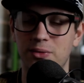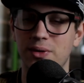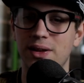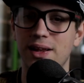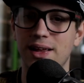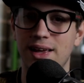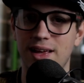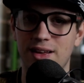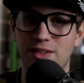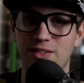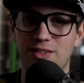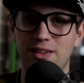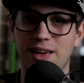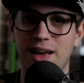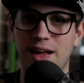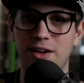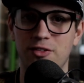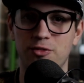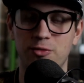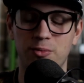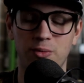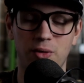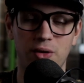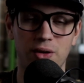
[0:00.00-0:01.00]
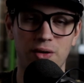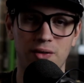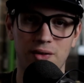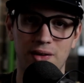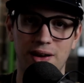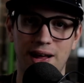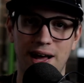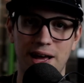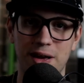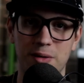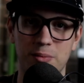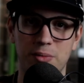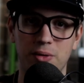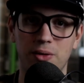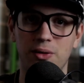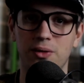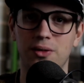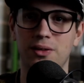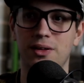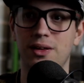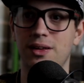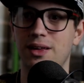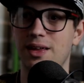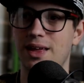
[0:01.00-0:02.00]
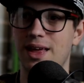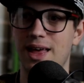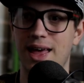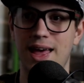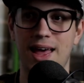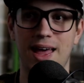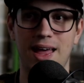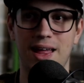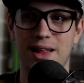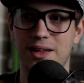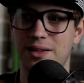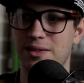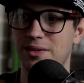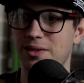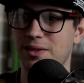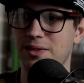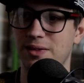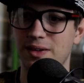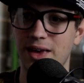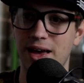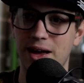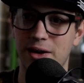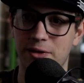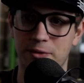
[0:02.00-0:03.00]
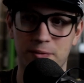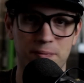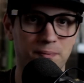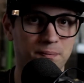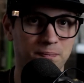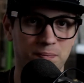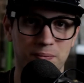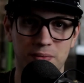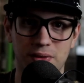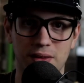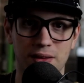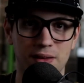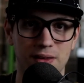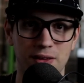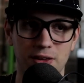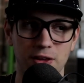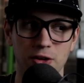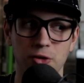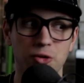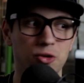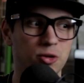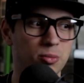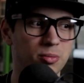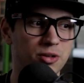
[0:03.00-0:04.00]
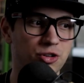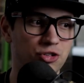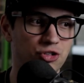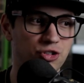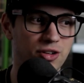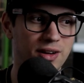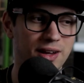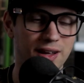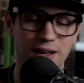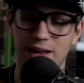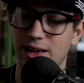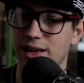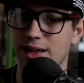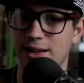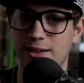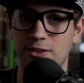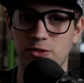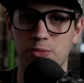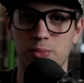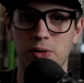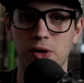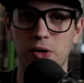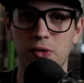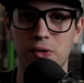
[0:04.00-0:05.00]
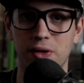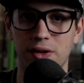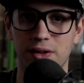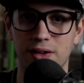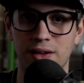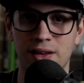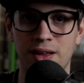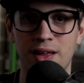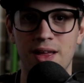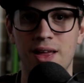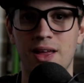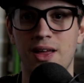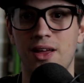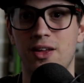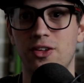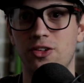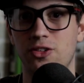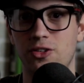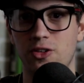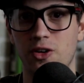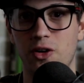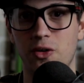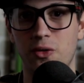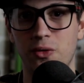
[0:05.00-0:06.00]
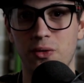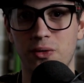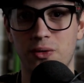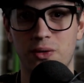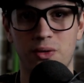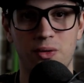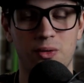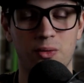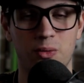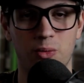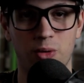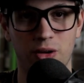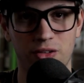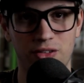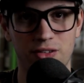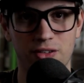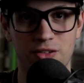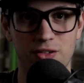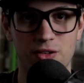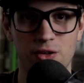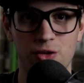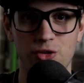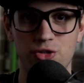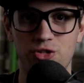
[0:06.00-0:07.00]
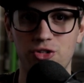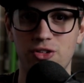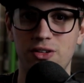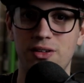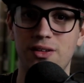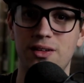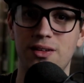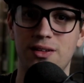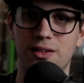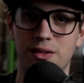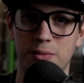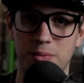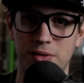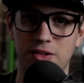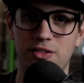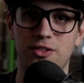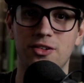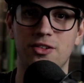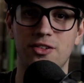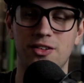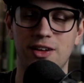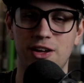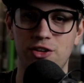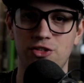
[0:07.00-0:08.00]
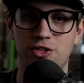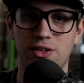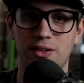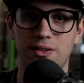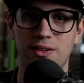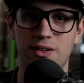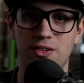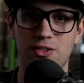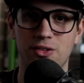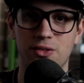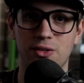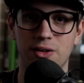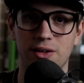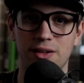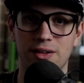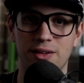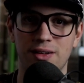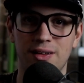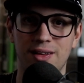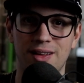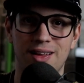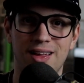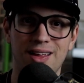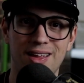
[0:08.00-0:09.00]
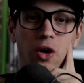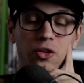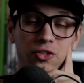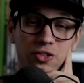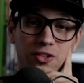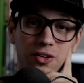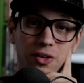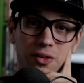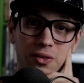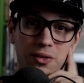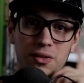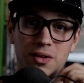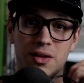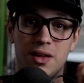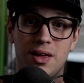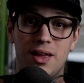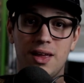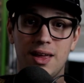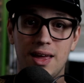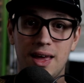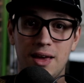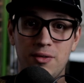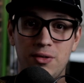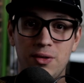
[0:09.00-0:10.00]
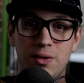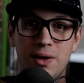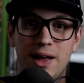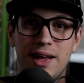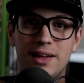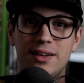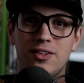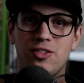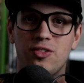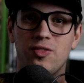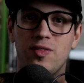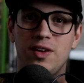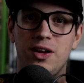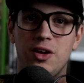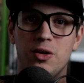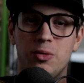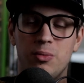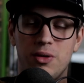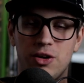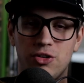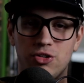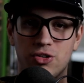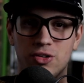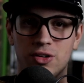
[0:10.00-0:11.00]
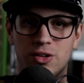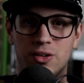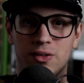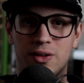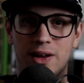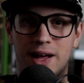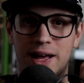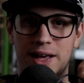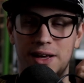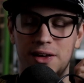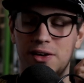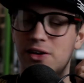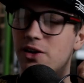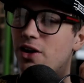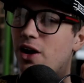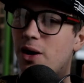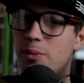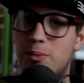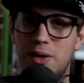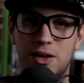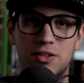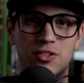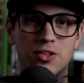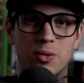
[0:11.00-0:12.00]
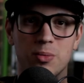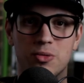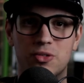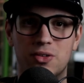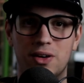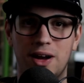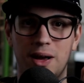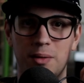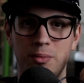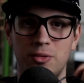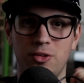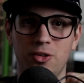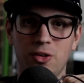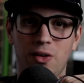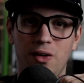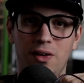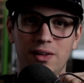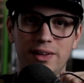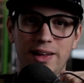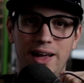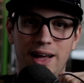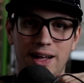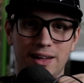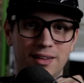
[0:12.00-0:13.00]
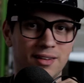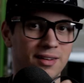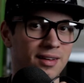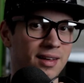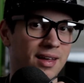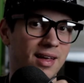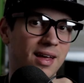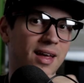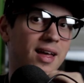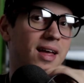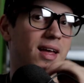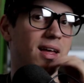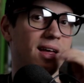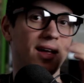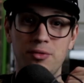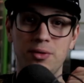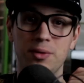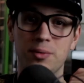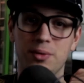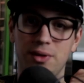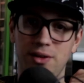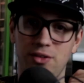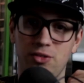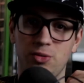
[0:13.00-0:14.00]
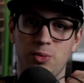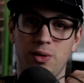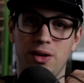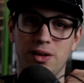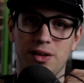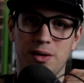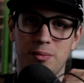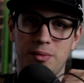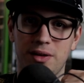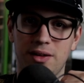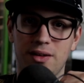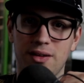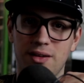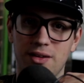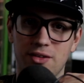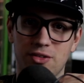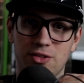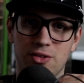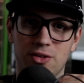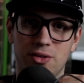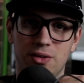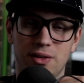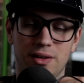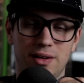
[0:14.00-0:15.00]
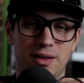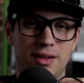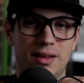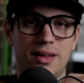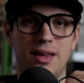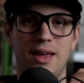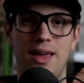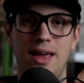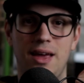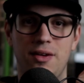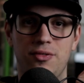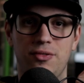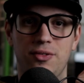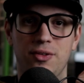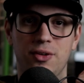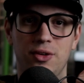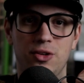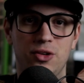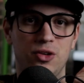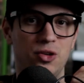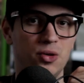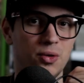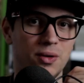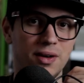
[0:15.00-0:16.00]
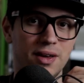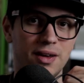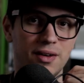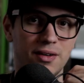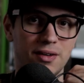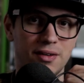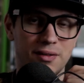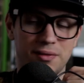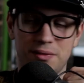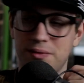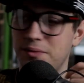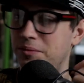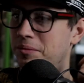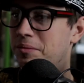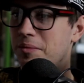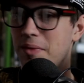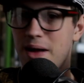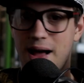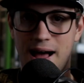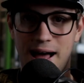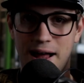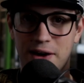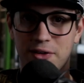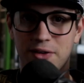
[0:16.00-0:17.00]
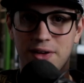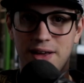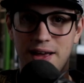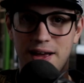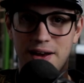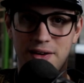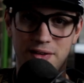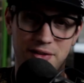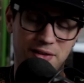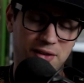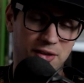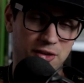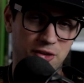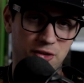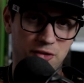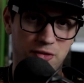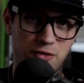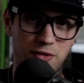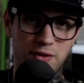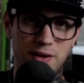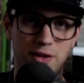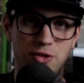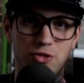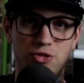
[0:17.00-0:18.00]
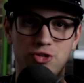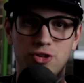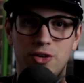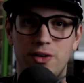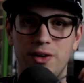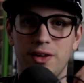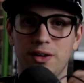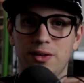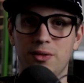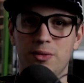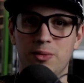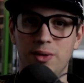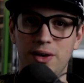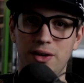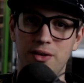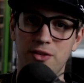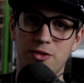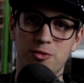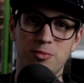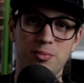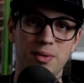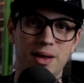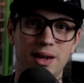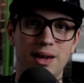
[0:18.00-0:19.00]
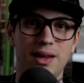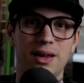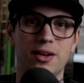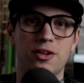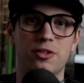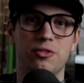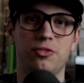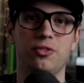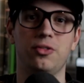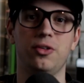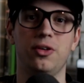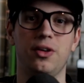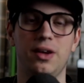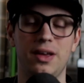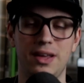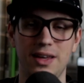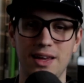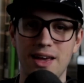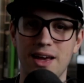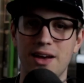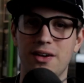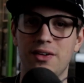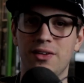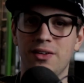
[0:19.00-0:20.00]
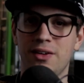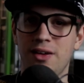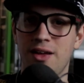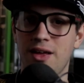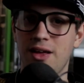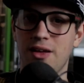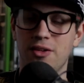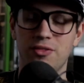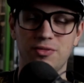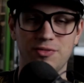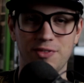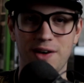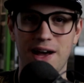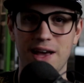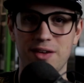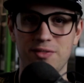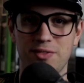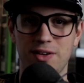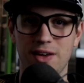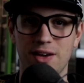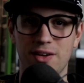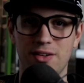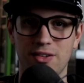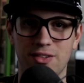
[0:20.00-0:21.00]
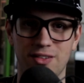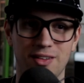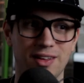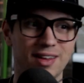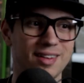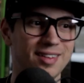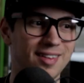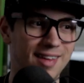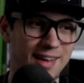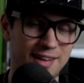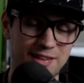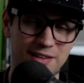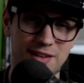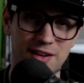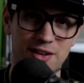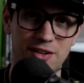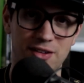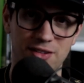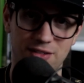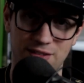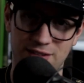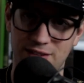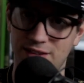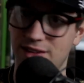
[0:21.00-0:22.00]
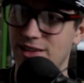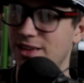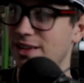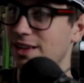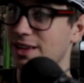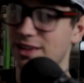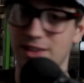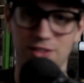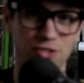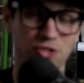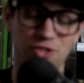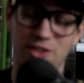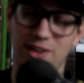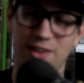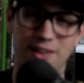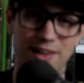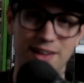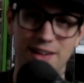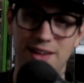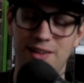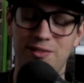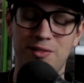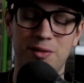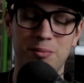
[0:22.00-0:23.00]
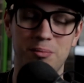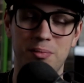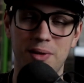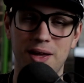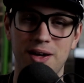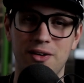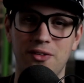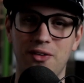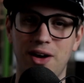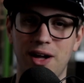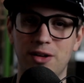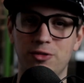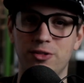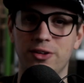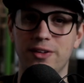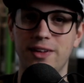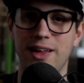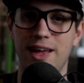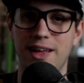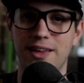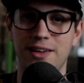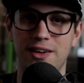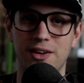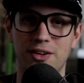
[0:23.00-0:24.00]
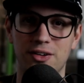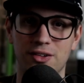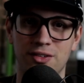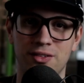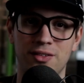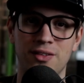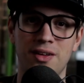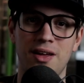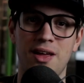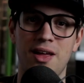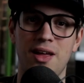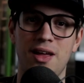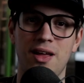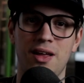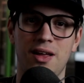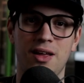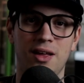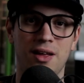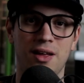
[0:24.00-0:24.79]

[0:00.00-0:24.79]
It really is kind of more reliable and yeah, YouTube is shitty, it's broken so what's the solution? The Mr. Sketchead Discord. Also, if you like this video, make sure to like, comment, subscribe, do all that. Everyone is welcome at the Discord. If you're new here, I don't care. You're free to join. Whether you've been here for a year, five years, 10 years, this channel ain't even been around for 10 years.